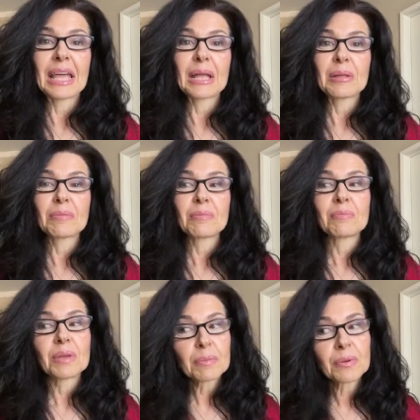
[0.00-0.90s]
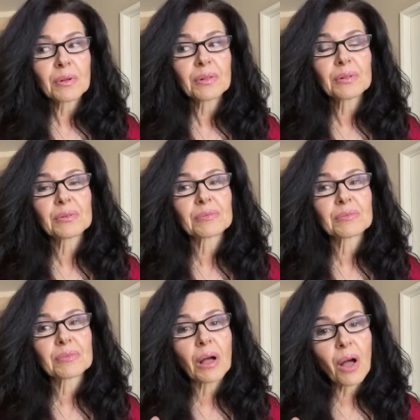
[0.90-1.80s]
And people
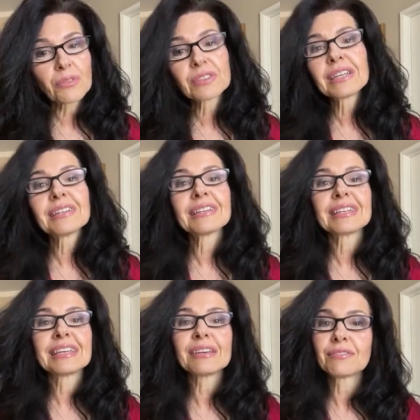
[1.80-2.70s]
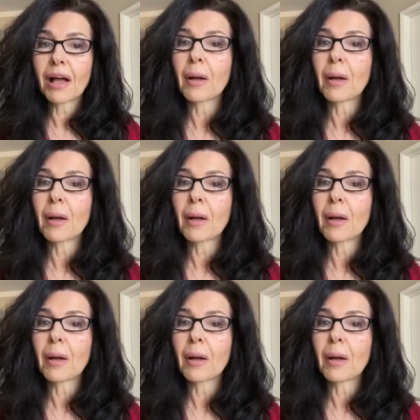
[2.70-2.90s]
often give